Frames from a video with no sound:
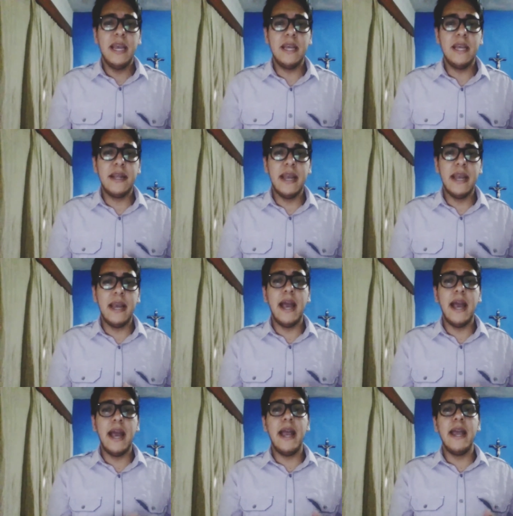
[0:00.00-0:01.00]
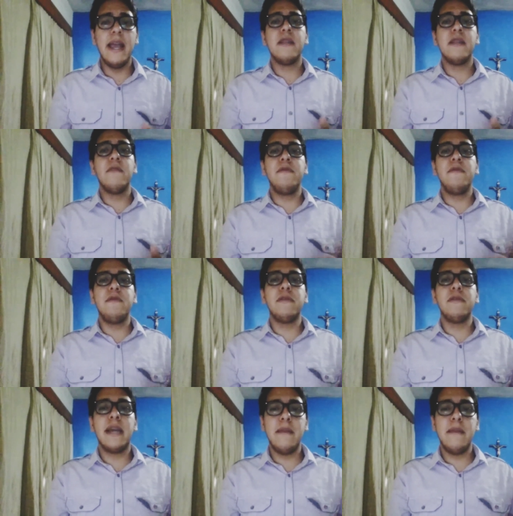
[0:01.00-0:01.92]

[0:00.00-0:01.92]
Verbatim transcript: in the aid would